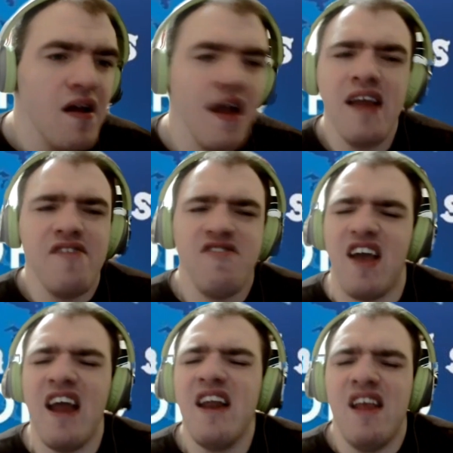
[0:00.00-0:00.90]
In
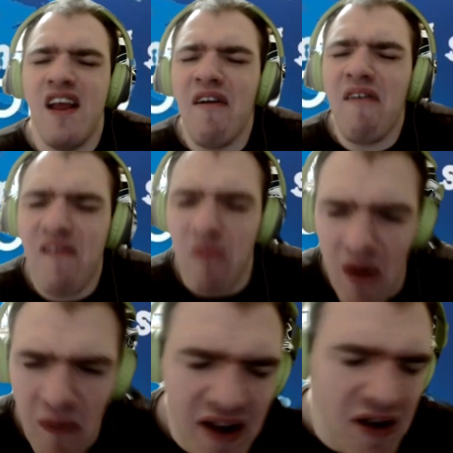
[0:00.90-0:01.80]
10 years,
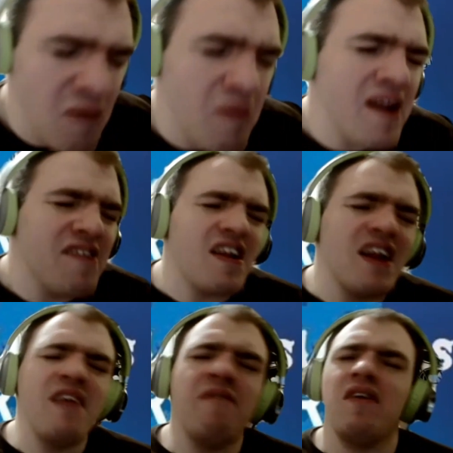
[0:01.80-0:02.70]
really, nobody's going
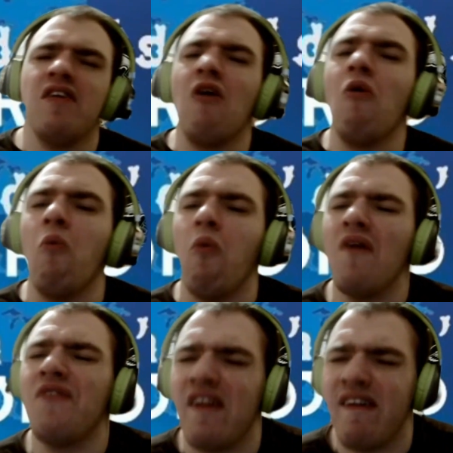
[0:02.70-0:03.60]
to even know
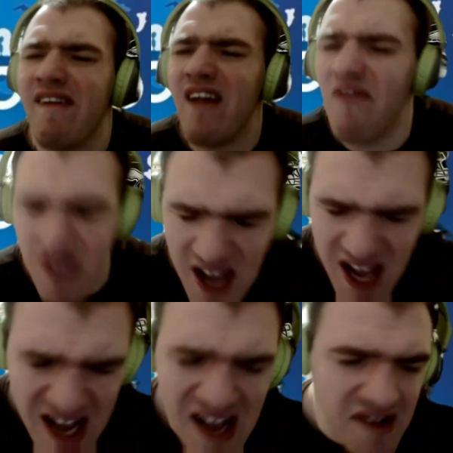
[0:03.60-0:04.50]
what the shift
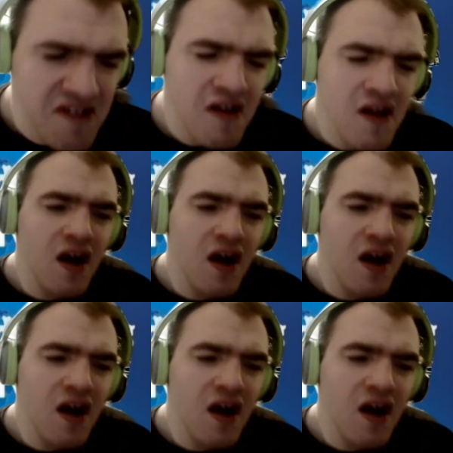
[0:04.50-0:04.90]
is.